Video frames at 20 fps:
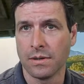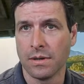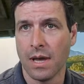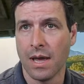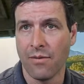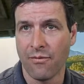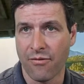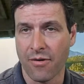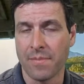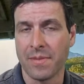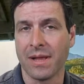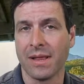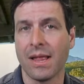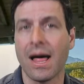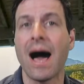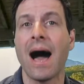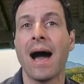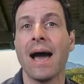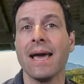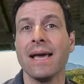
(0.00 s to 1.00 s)
and from the
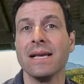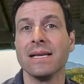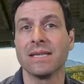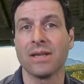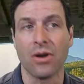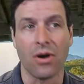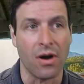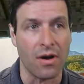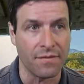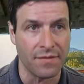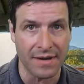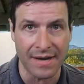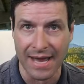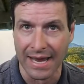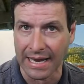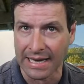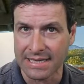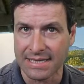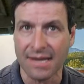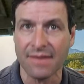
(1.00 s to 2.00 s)
lies and all of the
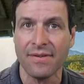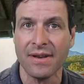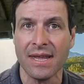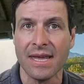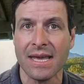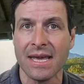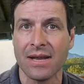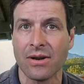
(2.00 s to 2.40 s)
negativity